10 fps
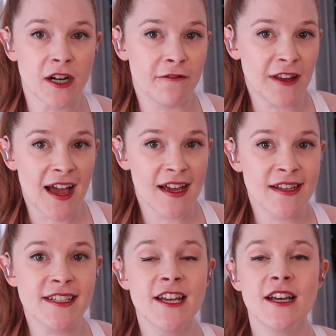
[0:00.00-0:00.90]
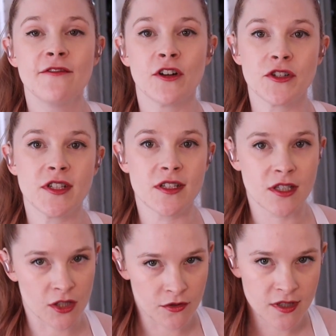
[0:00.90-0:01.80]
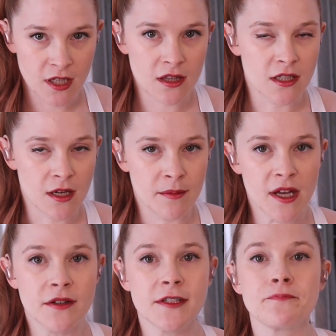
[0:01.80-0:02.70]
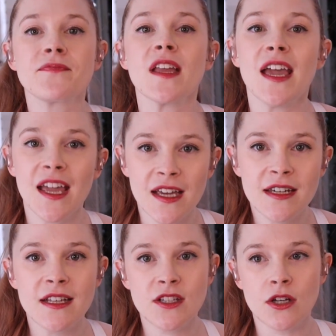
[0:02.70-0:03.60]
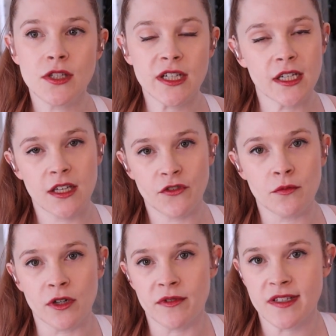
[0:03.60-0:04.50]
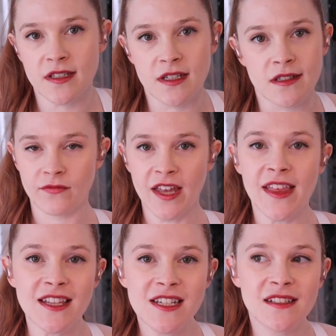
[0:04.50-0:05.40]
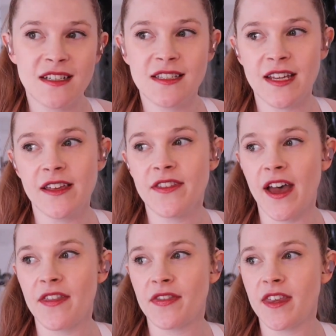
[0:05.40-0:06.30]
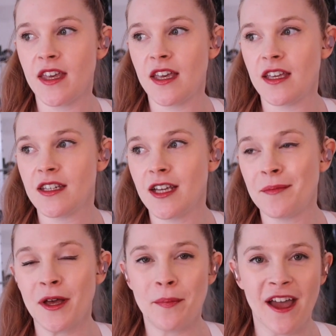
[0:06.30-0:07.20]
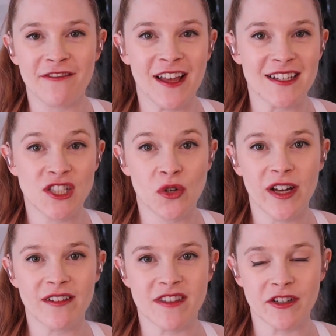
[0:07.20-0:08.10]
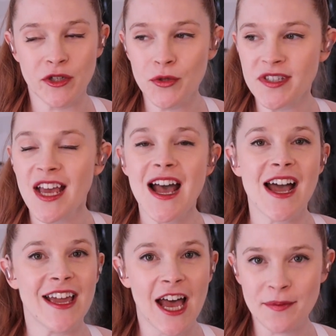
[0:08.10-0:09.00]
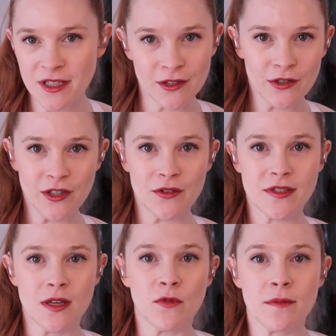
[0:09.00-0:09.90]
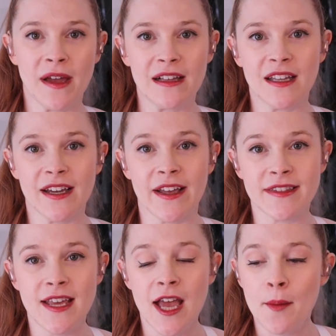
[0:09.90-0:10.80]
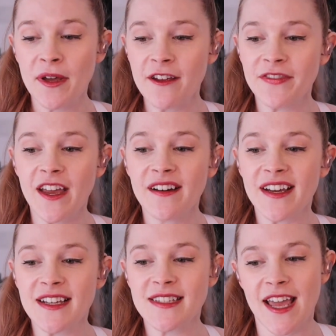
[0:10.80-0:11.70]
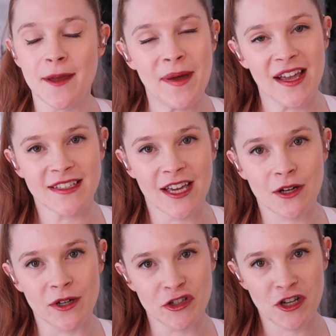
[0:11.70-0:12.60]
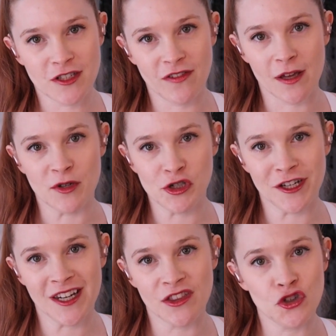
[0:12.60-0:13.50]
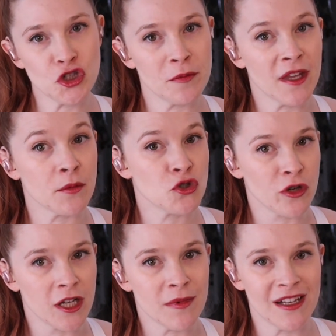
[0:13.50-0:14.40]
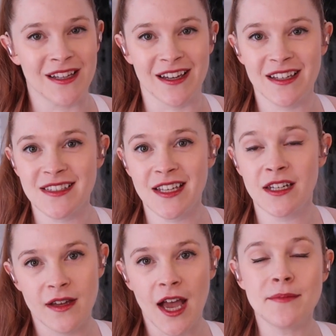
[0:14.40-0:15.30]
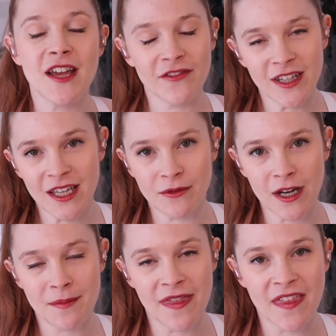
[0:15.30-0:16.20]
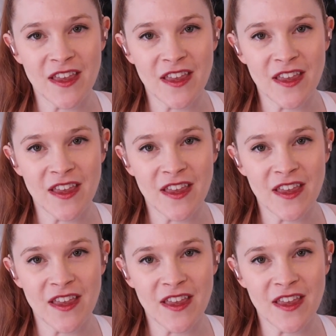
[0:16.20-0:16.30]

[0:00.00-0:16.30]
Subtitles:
flies versus using the dumbbells. And it's also going to give you more resistance. And that's not to say that the dumbbell pec flies don't have their use. I absolutely use them with my clients. But if there is a pec deck or a chest fly machine in the gym that I'm training my clients in, I'm definitely going to recommend that they